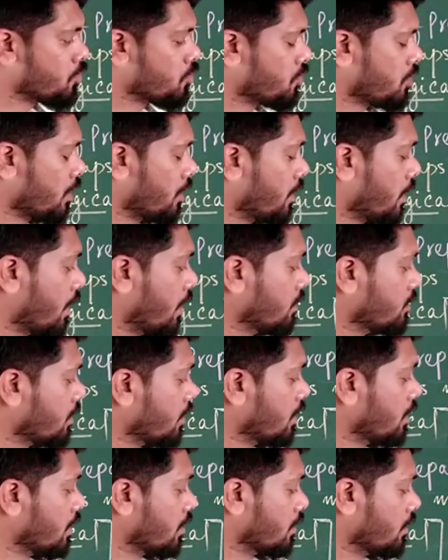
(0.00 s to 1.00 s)
to say
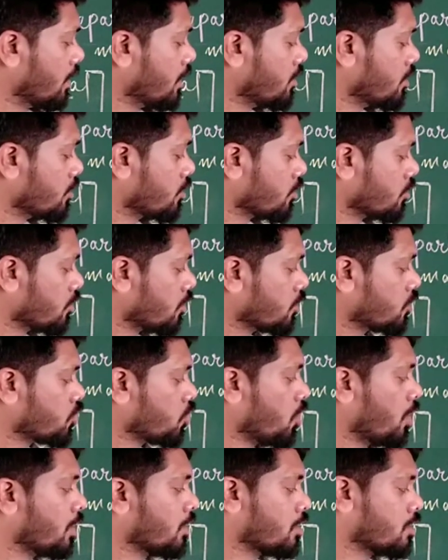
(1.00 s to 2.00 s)
that this is also
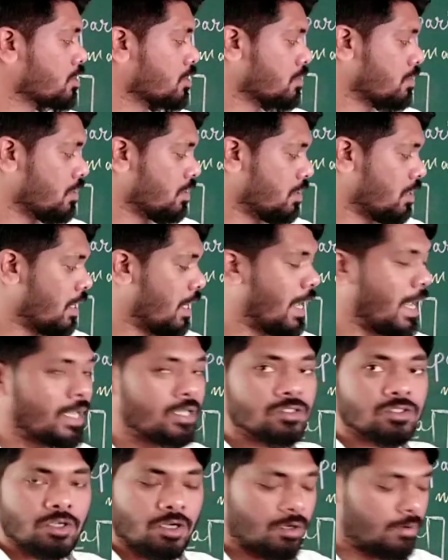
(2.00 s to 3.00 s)
showing the
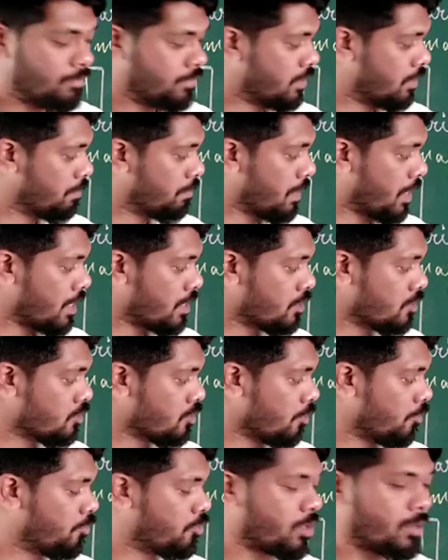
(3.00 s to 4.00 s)
height of the
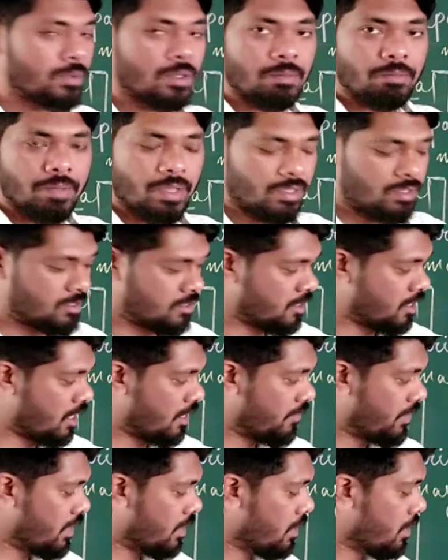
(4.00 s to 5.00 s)
place from the mean sea
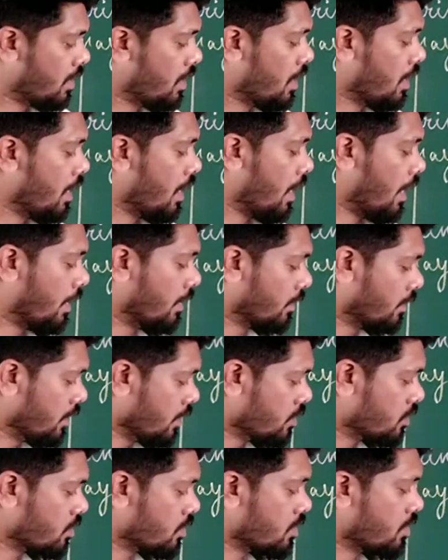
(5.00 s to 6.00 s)
level, and
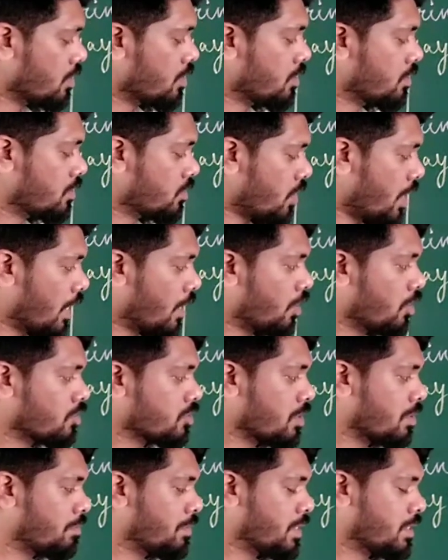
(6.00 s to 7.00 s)
this
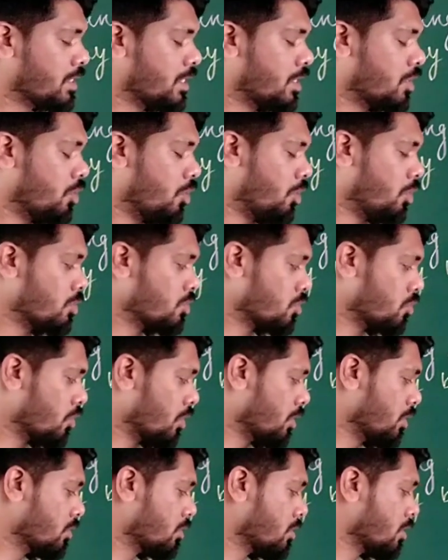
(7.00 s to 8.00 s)
triangulation method also
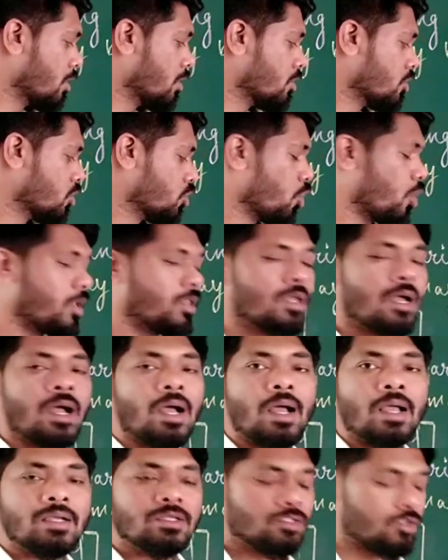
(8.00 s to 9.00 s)
is showing the
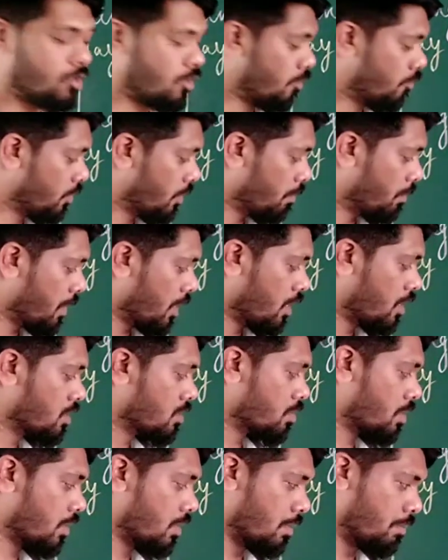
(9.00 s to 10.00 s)
height of the
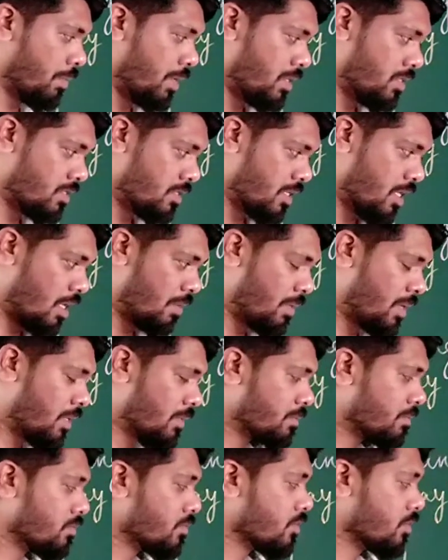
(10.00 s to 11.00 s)
place from the mean sea level,